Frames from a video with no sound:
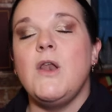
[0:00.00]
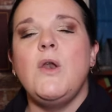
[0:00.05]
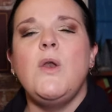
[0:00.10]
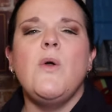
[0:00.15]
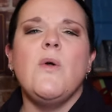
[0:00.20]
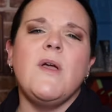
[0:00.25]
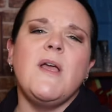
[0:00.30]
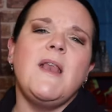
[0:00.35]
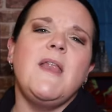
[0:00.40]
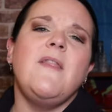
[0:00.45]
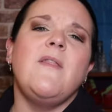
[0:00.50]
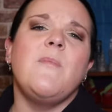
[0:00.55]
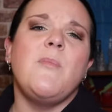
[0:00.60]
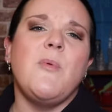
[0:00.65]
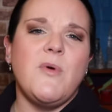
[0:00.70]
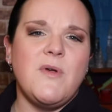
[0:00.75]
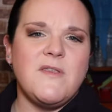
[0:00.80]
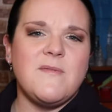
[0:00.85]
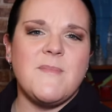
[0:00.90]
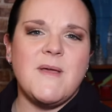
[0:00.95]
Luckily, the
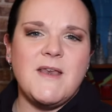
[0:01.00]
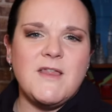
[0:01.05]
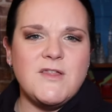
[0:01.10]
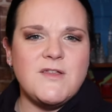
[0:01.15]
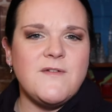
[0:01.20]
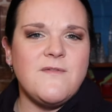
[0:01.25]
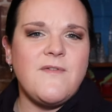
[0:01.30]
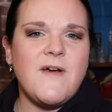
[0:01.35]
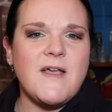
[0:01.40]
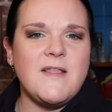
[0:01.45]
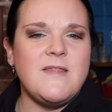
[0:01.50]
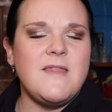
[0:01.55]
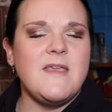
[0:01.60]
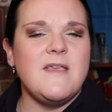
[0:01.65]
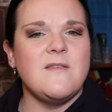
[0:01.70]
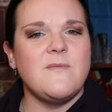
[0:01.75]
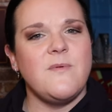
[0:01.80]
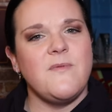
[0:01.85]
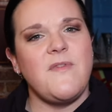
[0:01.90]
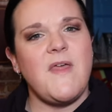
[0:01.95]
boys managed to find
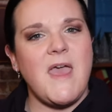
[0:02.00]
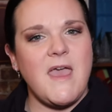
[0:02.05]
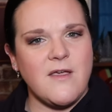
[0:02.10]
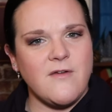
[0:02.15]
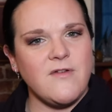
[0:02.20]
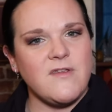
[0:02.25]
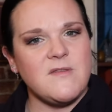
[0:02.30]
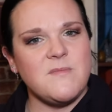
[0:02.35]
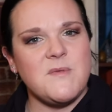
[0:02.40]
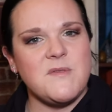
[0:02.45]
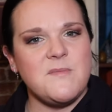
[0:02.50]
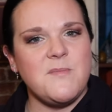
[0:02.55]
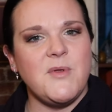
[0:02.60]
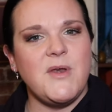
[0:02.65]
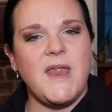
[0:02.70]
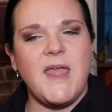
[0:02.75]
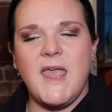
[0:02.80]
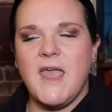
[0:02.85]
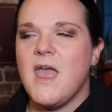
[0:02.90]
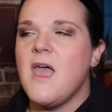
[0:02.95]
things with their Christmas
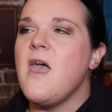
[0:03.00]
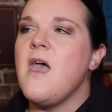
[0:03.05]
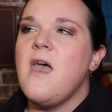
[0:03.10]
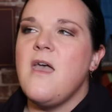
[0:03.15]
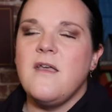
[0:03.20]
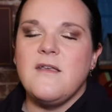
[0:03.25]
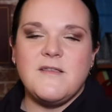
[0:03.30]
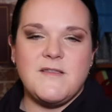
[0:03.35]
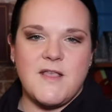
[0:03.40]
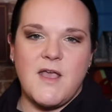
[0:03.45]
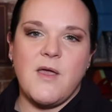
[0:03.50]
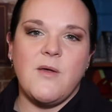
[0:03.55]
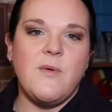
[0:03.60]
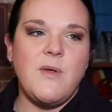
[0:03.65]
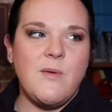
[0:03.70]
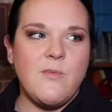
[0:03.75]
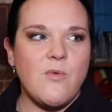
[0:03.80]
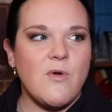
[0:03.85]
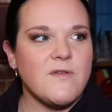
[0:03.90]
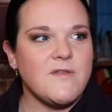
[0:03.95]
money, so
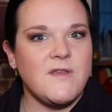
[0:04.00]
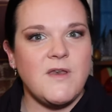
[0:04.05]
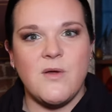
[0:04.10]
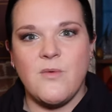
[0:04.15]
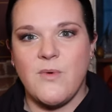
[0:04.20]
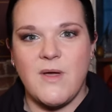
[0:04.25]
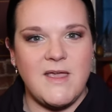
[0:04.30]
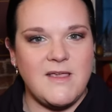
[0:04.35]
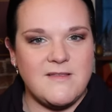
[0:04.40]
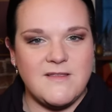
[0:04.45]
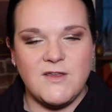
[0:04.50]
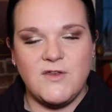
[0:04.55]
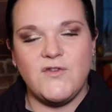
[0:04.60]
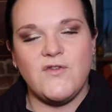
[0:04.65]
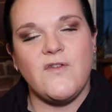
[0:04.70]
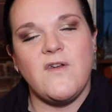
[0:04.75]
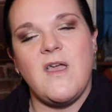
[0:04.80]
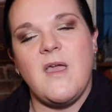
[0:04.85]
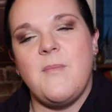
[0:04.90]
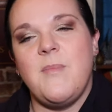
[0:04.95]
it wasn't a wasted
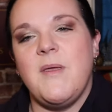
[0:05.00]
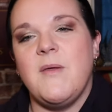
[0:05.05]
trip.